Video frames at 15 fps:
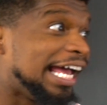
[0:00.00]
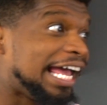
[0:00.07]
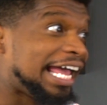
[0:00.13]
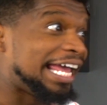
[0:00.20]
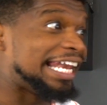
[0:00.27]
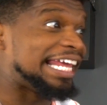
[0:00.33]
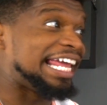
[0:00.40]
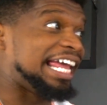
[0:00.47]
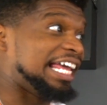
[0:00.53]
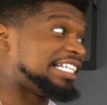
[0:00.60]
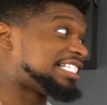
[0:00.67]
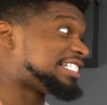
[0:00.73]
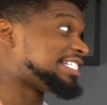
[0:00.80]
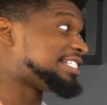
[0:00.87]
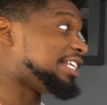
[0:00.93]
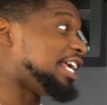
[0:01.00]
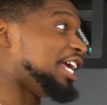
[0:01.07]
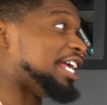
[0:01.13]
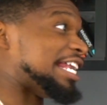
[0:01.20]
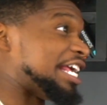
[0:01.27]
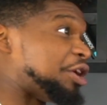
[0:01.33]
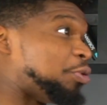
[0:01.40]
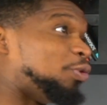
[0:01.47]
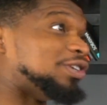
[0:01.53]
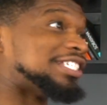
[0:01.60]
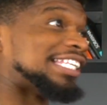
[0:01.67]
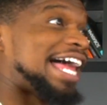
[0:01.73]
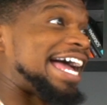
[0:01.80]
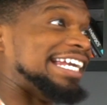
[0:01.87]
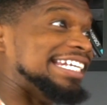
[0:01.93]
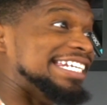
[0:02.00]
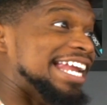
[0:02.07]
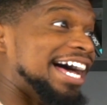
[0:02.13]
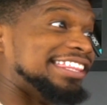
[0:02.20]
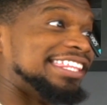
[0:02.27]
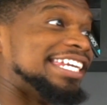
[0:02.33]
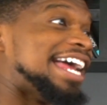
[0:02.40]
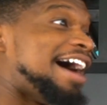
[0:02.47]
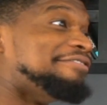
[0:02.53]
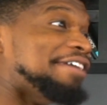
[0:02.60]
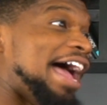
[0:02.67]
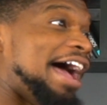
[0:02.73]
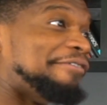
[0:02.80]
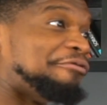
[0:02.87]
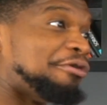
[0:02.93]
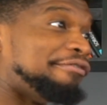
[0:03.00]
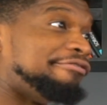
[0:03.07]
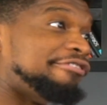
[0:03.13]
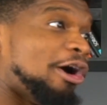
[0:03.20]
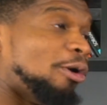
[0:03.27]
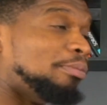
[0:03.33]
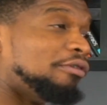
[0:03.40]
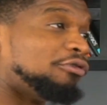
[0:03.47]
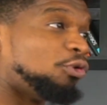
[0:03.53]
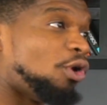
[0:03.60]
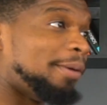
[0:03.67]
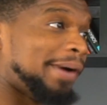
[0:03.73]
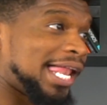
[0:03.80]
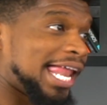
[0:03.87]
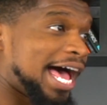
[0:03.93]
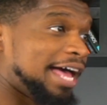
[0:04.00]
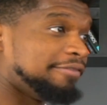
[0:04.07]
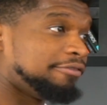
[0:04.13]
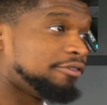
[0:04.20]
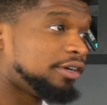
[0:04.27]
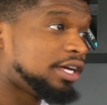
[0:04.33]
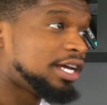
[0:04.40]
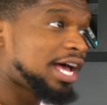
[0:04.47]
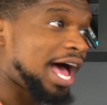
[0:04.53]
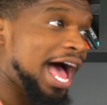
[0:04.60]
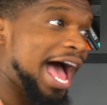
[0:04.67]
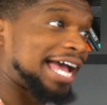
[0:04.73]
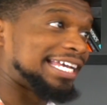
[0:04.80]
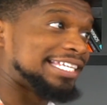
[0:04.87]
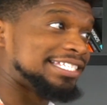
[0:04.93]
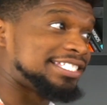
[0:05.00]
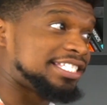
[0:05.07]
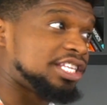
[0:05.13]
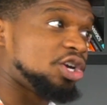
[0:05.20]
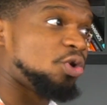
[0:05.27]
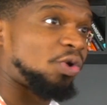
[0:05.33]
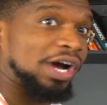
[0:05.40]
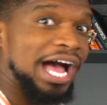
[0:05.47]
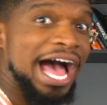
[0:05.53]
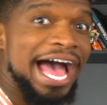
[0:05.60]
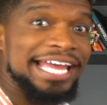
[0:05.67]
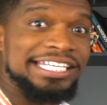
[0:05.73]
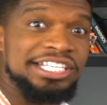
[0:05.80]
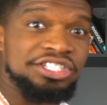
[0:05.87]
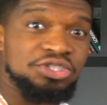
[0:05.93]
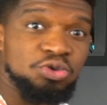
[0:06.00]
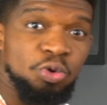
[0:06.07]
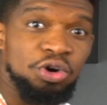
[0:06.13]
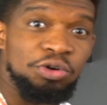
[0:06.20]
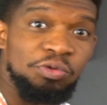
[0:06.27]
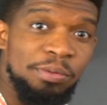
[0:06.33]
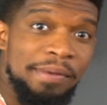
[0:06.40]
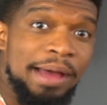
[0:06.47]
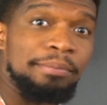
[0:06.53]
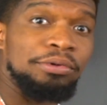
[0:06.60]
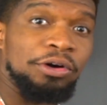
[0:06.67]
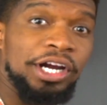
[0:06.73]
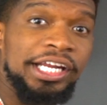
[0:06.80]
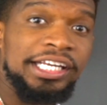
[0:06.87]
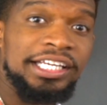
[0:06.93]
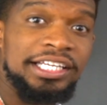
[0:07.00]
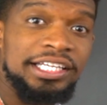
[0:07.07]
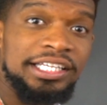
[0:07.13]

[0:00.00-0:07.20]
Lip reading: and it was like nothing I've ever felt before in my life. I can still kind of sort of remember it.